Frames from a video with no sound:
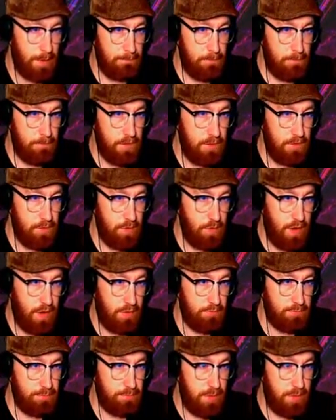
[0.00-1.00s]
May you
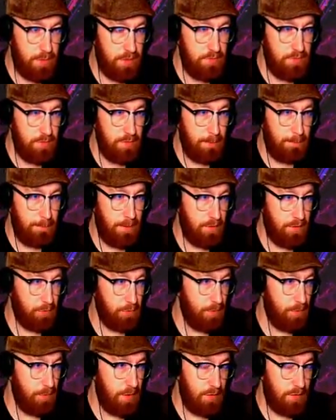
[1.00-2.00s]
have plenty of
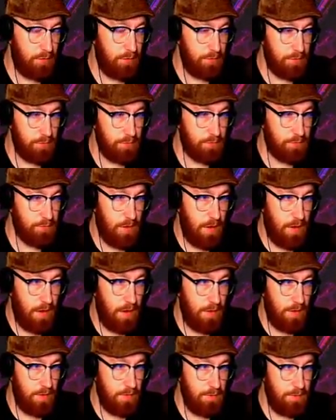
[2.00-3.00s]
plasma and
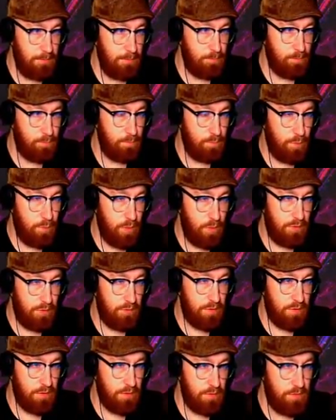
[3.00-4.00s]
high
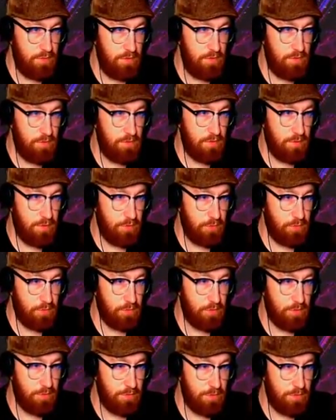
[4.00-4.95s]
whatever T cells.